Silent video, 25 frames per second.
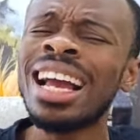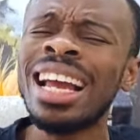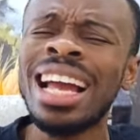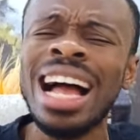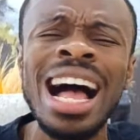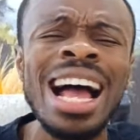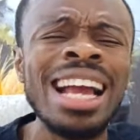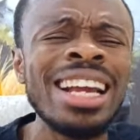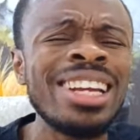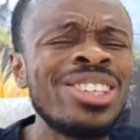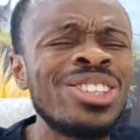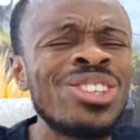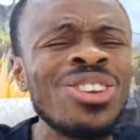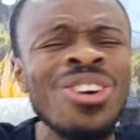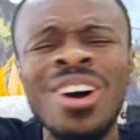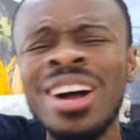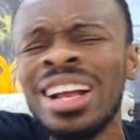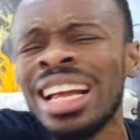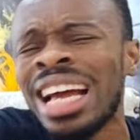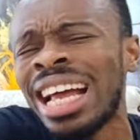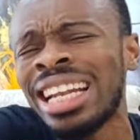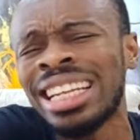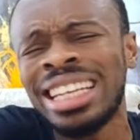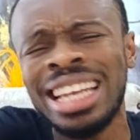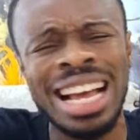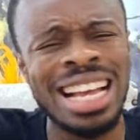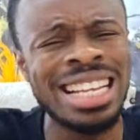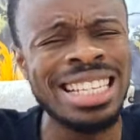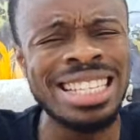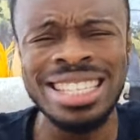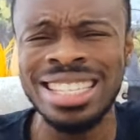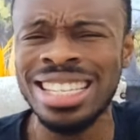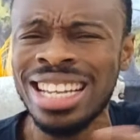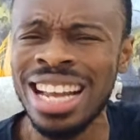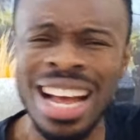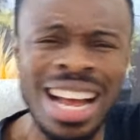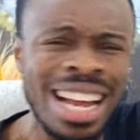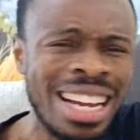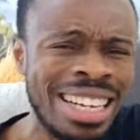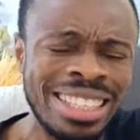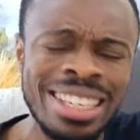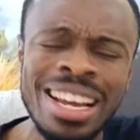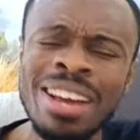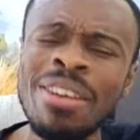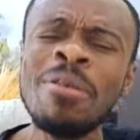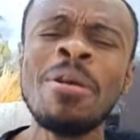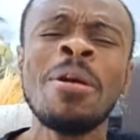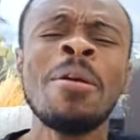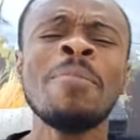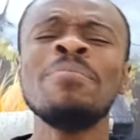I don't understand.
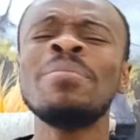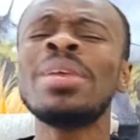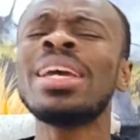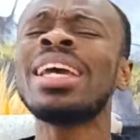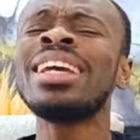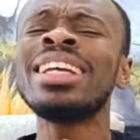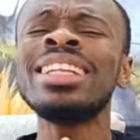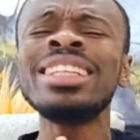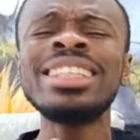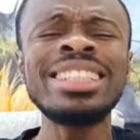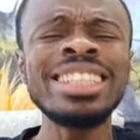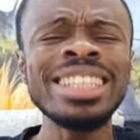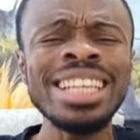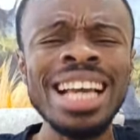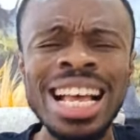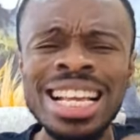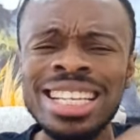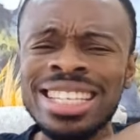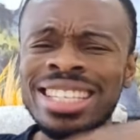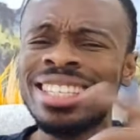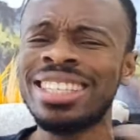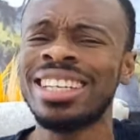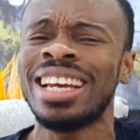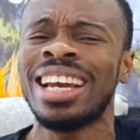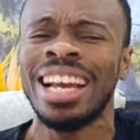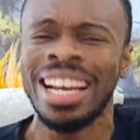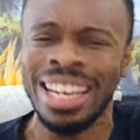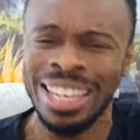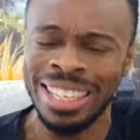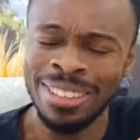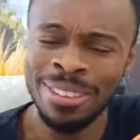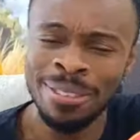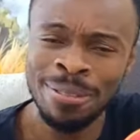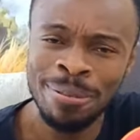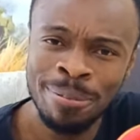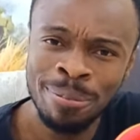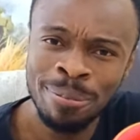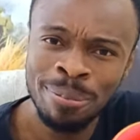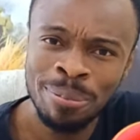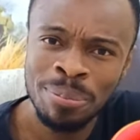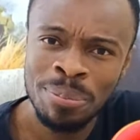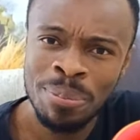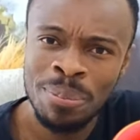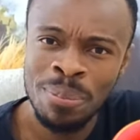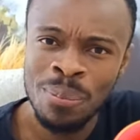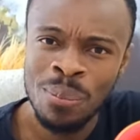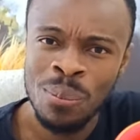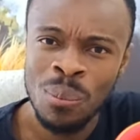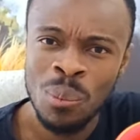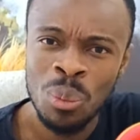Me intiasi.
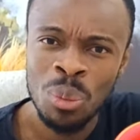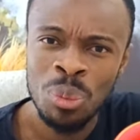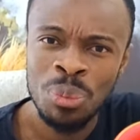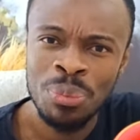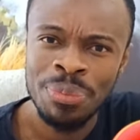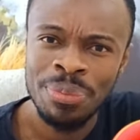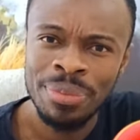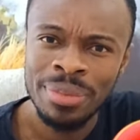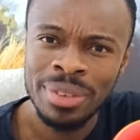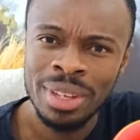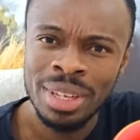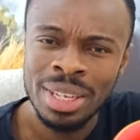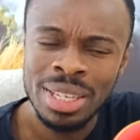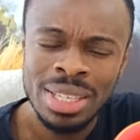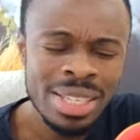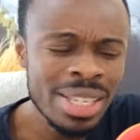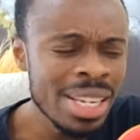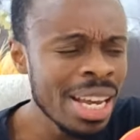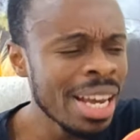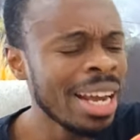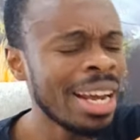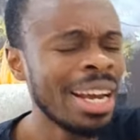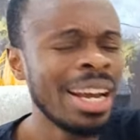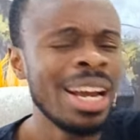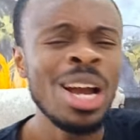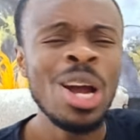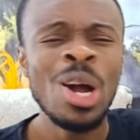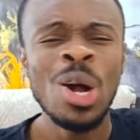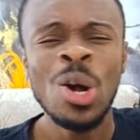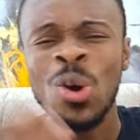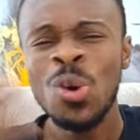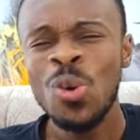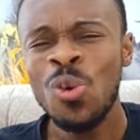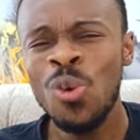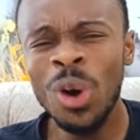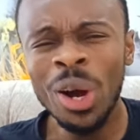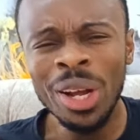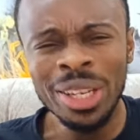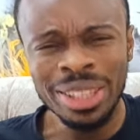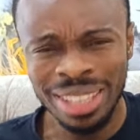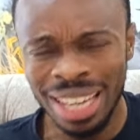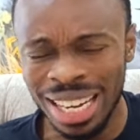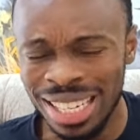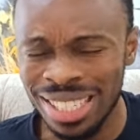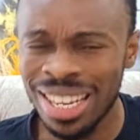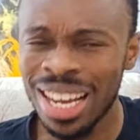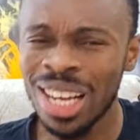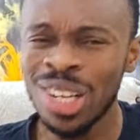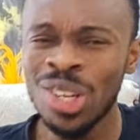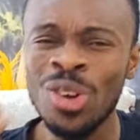Say, What
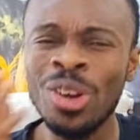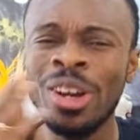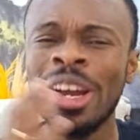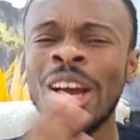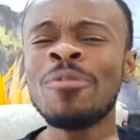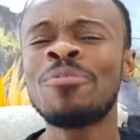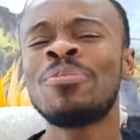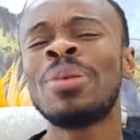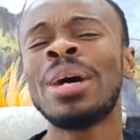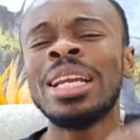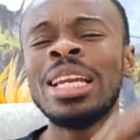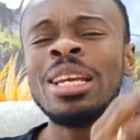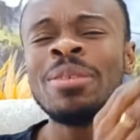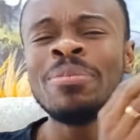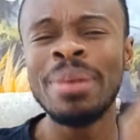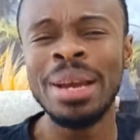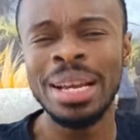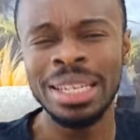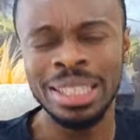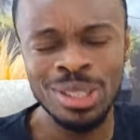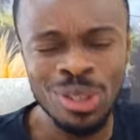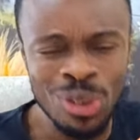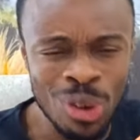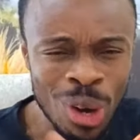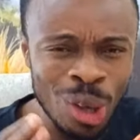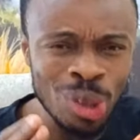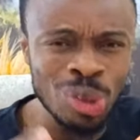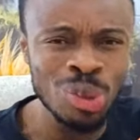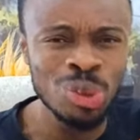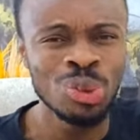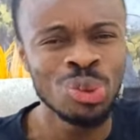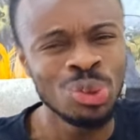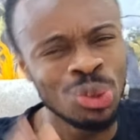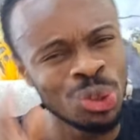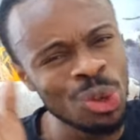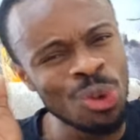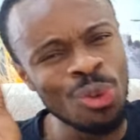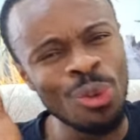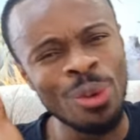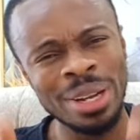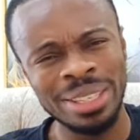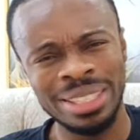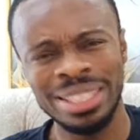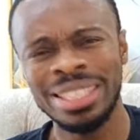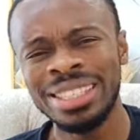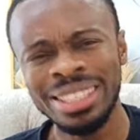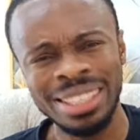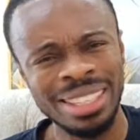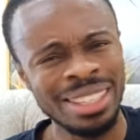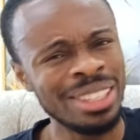has the UK Parliament got to do
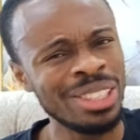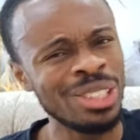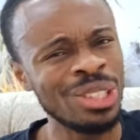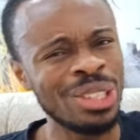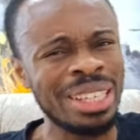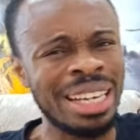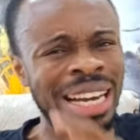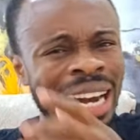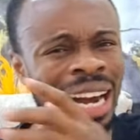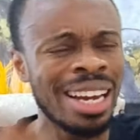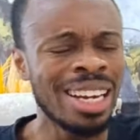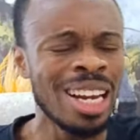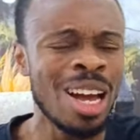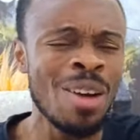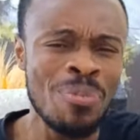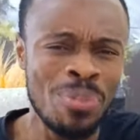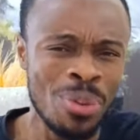with Ghana